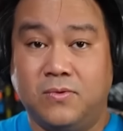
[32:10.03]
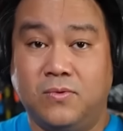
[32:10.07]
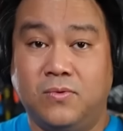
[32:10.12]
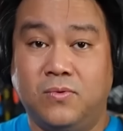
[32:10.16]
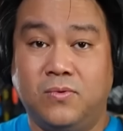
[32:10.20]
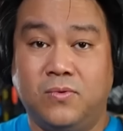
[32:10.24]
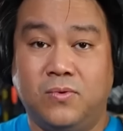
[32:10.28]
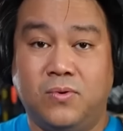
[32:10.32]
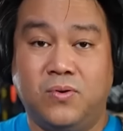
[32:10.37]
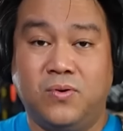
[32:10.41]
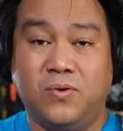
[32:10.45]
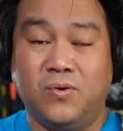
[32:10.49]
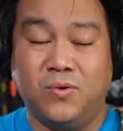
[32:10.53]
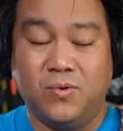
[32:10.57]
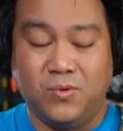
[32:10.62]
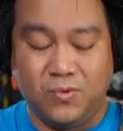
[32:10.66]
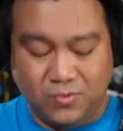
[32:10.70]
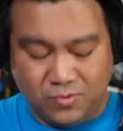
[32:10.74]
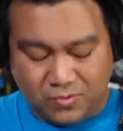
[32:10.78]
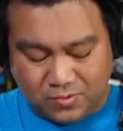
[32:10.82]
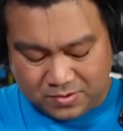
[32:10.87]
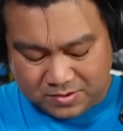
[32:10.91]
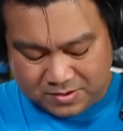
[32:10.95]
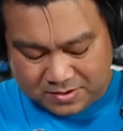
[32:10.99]

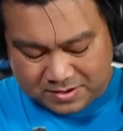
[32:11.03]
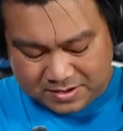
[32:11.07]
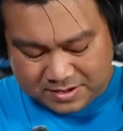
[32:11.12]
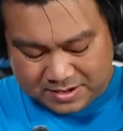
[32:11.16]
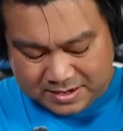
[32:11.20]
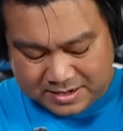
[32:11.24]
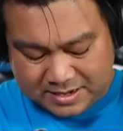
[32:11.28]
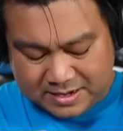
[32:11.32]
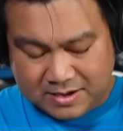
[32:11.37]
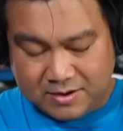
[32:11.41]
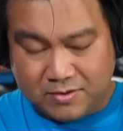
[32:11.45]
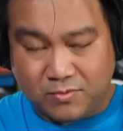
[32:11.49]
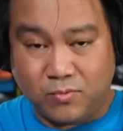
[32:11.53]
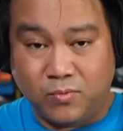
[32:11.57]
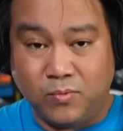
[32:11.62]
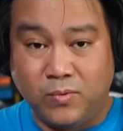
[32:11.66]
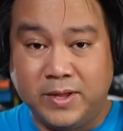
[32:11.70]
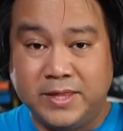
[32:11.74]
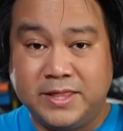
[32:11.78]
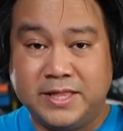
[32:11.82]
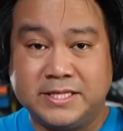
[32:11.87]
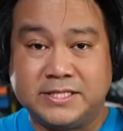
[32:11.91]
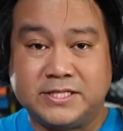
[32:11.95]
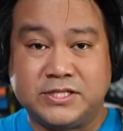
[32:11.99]
Ooh,
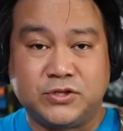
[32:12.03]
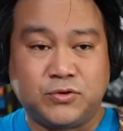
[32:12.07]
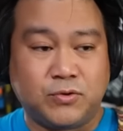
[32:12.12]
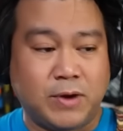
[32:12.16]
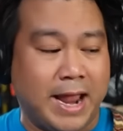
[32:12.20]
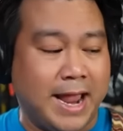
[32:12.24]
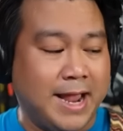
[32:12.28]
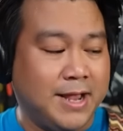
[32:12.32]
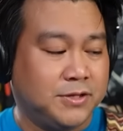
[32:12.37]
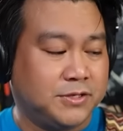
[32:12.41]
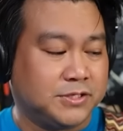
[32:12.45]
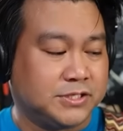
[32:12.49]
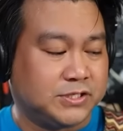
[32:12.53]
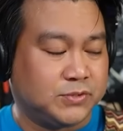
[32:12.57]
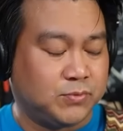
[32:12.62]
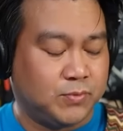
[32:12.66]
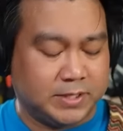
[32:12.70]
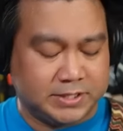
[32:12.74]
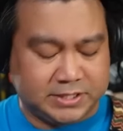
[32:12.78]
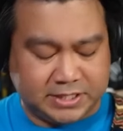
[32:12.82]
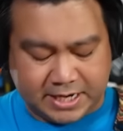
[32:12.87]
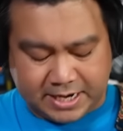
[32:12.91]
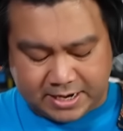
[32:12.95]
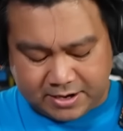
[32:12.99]
with the strangle
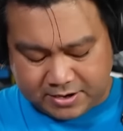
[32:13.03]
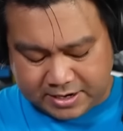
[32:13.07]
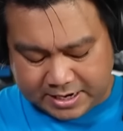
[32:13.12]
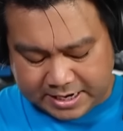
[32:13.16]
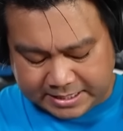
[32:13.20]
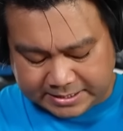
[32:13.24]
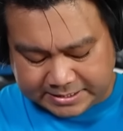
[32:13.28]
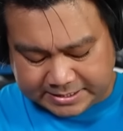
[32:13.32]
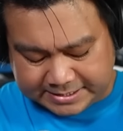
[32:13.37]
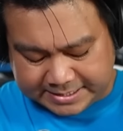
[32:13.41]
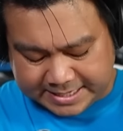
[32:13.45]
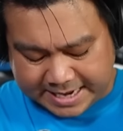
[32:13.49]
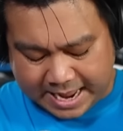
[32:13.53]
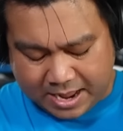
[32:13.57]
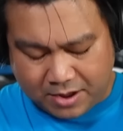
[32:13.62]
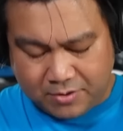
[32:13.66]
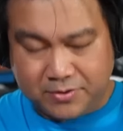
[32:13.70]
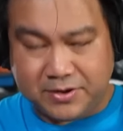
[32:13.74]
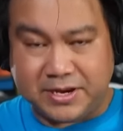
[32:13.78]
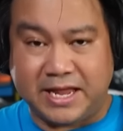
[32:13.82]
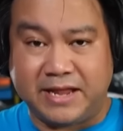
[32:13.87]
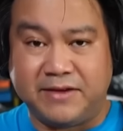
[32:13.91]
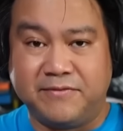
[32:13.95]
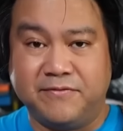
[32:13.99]
switch here, it's
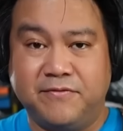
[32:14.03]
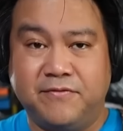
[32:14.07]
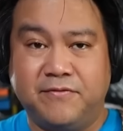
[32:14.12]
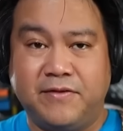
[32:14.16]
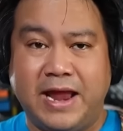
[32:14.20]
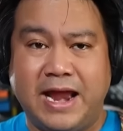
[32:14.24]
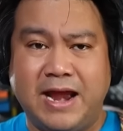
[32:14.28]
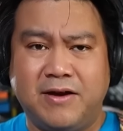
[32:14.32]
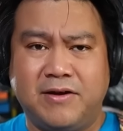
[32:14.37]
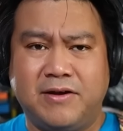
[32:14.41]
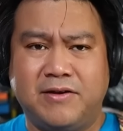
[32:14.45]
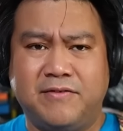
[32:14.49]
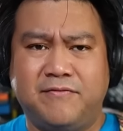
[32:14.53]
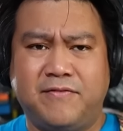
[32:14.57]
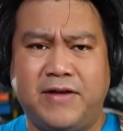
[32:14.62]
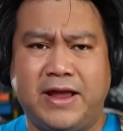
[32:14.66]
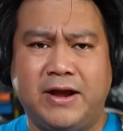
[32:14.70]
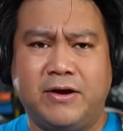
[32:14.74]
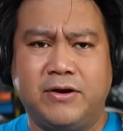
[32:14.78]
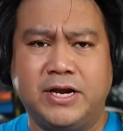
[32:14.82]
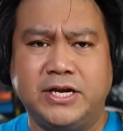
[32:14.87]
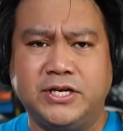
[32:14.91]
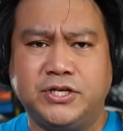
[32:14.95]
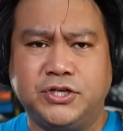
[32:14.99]
sounding
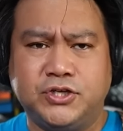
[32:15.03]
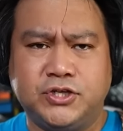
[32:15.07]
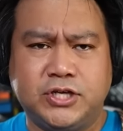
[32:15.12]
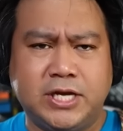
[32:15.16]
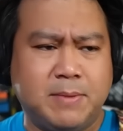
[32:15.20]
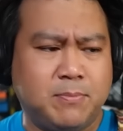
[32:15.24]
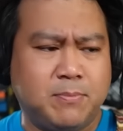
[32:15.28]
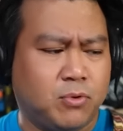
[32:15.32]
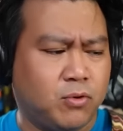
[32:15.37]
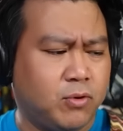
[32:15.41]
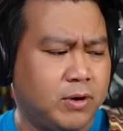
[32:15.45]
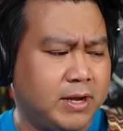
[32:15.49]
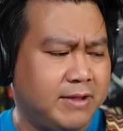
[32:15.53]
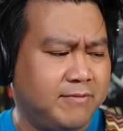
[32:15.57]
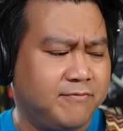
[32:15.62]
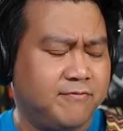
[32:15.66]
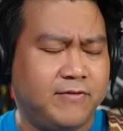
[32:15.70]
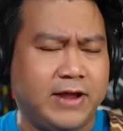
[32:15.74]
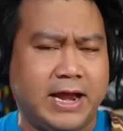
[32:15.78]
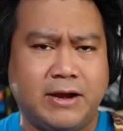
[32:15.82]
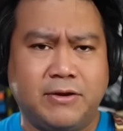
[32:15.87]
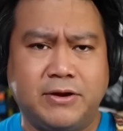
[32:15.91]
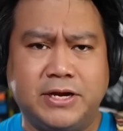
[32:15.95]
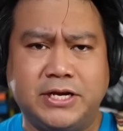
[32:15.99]
very shimmery,
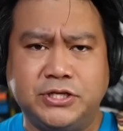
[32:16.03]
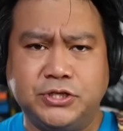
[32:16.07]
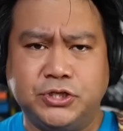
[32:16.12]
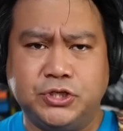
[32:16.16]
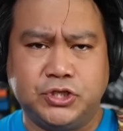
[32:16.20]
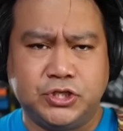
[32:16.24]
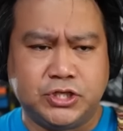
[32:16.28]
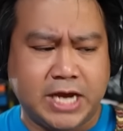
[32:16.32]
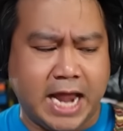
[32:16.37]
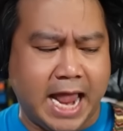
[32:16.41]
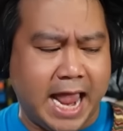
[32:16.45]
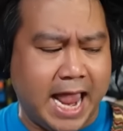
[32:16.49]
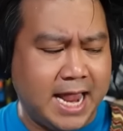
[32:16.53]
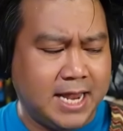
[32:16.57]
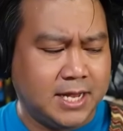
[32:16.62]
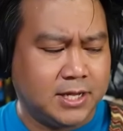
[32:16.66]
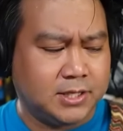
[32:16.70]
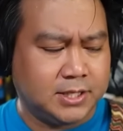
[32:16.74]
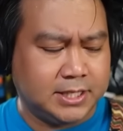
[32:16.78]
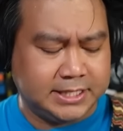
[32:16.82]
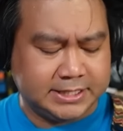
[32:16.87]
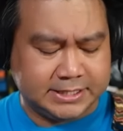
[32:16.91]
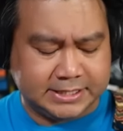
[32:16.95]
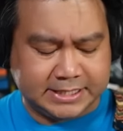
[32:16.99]
very
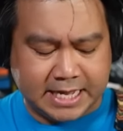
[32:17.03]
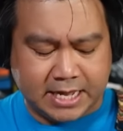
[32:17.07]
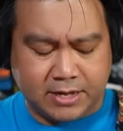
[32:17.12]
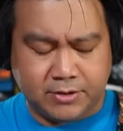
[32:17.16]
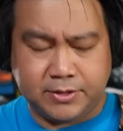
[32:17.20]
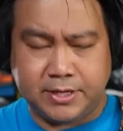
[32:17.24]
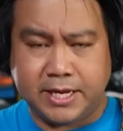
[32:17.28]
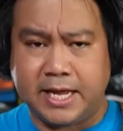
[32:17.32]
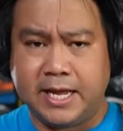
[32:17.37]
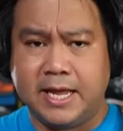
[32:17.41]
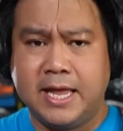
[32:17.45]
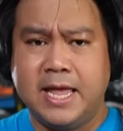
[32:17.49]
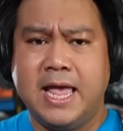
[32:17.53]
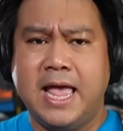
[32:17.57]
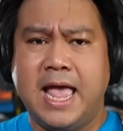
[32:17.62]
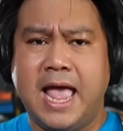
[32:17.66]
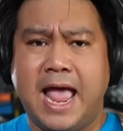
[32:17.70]
jangly sounding,